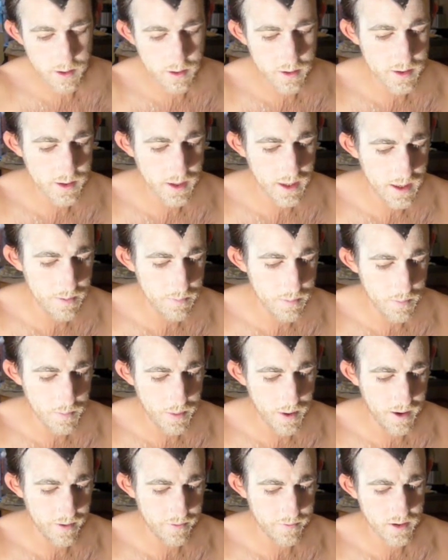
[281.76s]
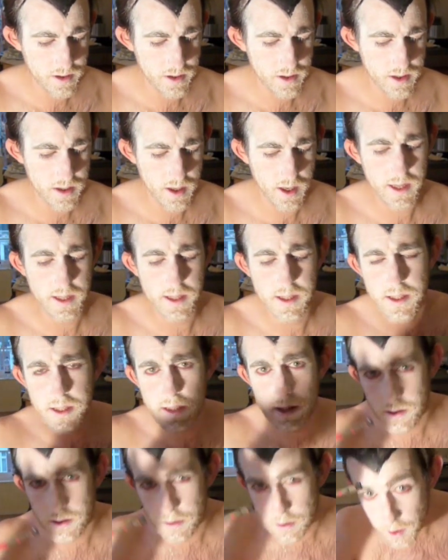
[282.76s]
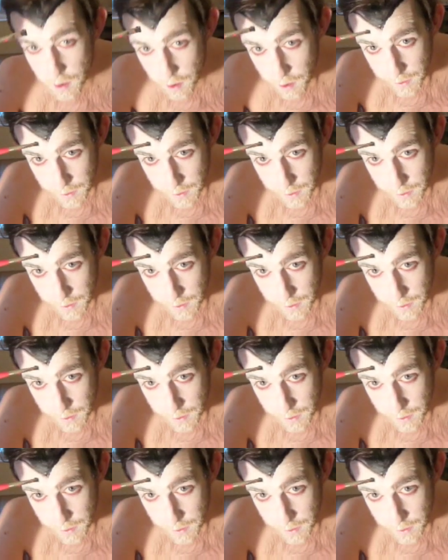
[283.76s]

to just keep a pair of dye